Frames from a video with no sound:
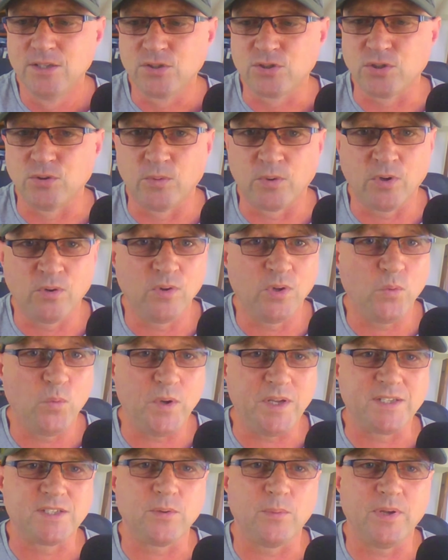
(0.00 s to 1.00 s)
So we're only
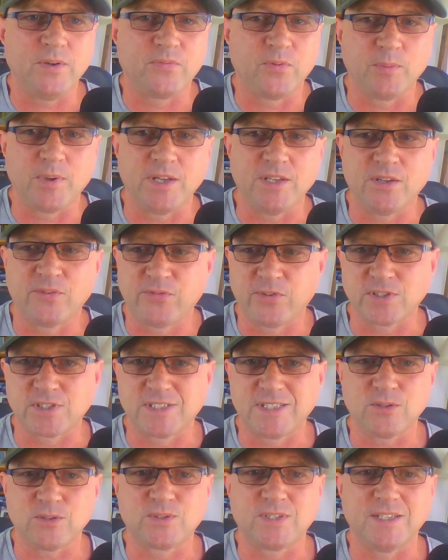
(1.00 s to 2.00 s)
weeks away from getting your
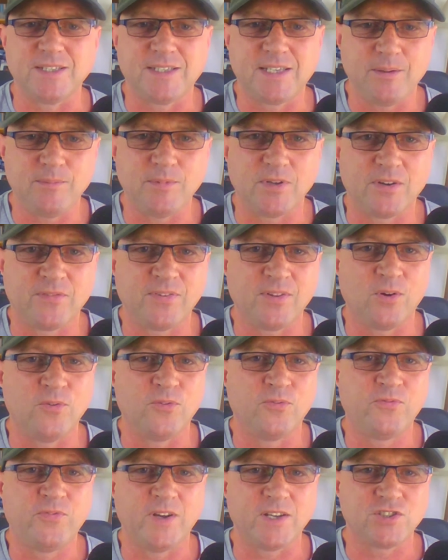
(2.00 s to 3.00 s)
first Celtic game, your
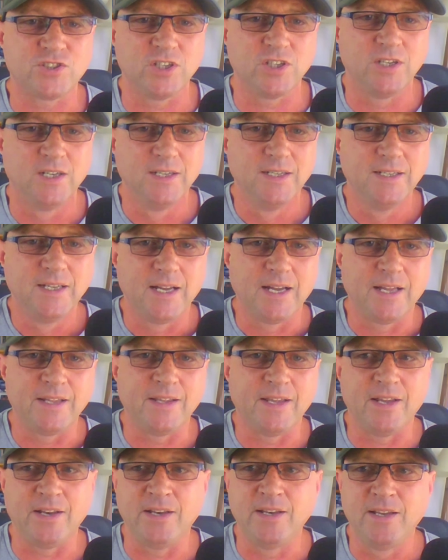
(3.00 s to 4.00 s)
little fixture,
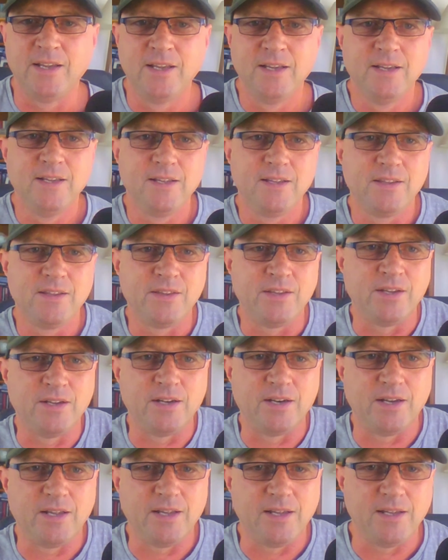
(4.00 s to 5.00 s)
and then
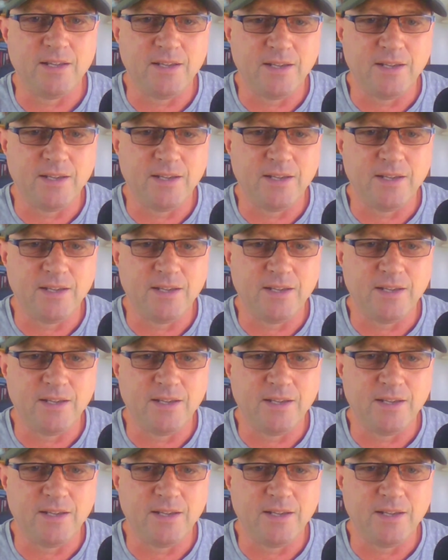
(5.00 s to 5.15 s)
the